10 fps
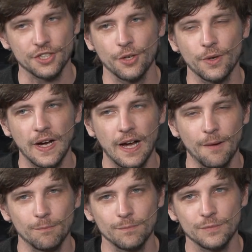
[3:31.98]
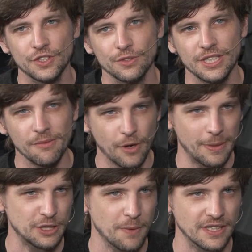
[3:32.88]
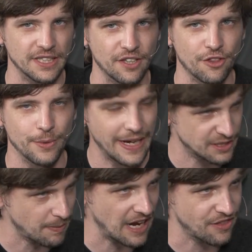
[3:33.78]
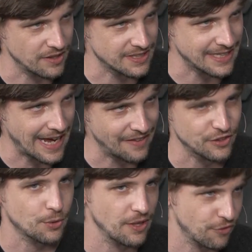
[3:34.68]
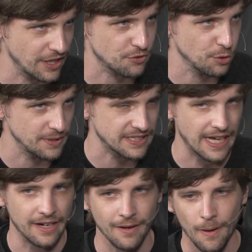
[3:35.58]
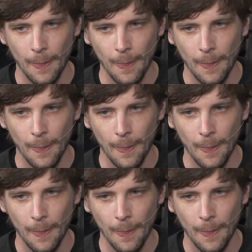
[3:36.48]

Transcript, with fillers: so, um, so some of our benchmarks like the 3x Python stat, the 24x Ruby stat,